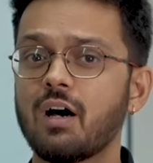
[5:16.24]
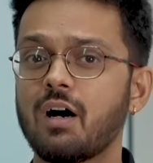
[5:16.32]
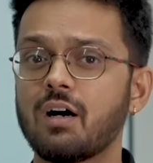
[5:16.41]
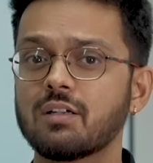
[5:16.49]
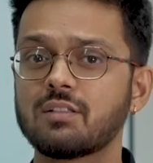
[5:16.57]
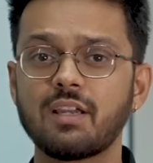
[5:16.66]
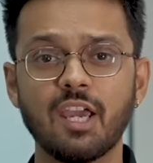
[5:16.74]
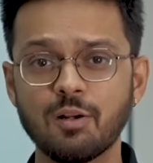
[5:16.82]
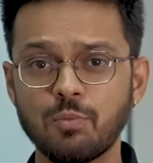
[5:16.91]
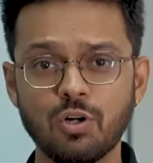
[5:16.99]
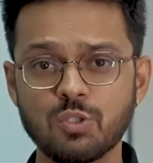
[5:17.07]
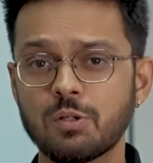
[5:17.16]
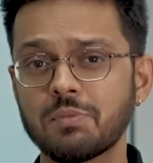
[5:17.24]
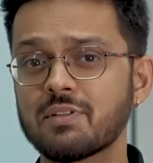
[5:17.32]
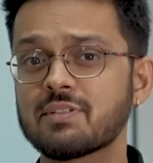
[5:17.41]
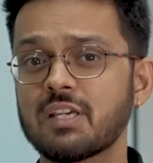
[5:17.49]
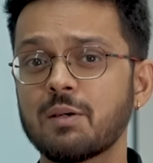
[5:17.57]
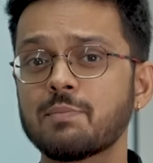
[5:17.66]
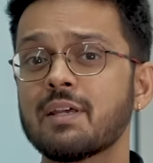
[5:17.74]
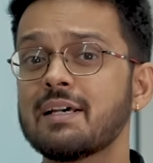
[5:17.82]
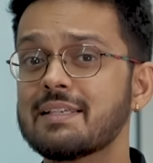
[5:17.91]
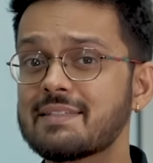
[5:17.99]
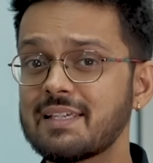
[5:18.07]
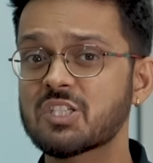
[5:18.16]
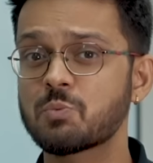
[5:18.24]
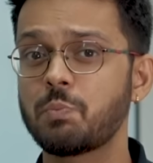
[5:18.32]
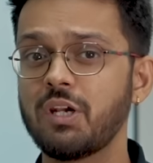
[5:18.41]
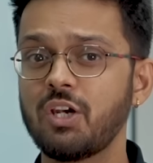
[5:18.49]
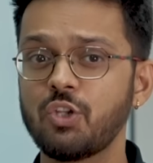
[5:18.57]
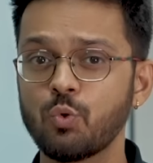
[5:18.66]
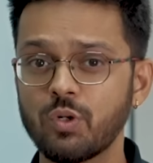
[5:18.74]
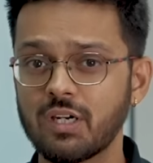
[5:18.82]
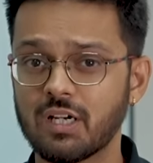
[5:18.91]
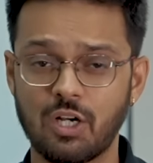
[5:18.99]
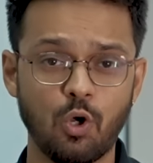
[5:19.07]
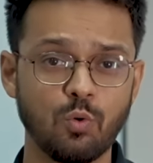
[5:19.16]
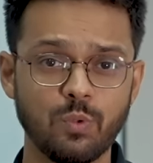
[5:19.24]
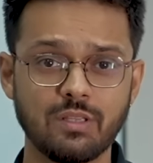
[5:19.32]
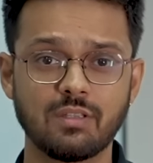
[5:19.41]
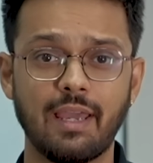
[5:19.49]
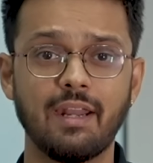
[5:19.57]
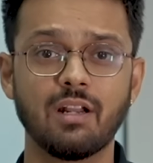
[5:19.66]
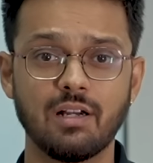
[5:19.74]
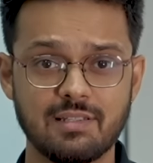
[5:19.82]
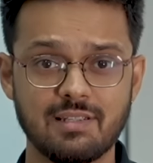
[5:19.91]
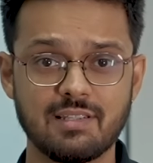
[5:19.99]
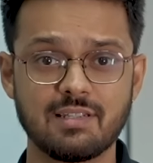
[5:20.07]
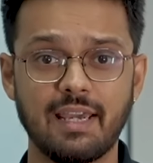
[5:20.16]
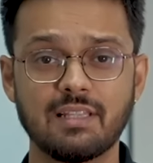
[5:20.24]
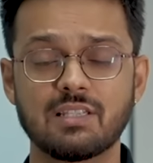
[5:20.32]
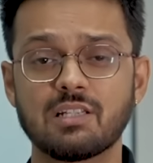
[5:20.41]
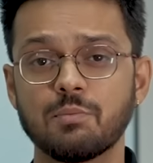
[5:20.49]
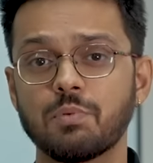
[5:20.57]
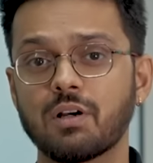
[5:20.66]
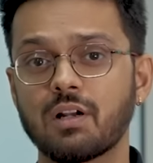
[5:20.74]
The gearbox will be the same 6-speed unit along with an assist and slipper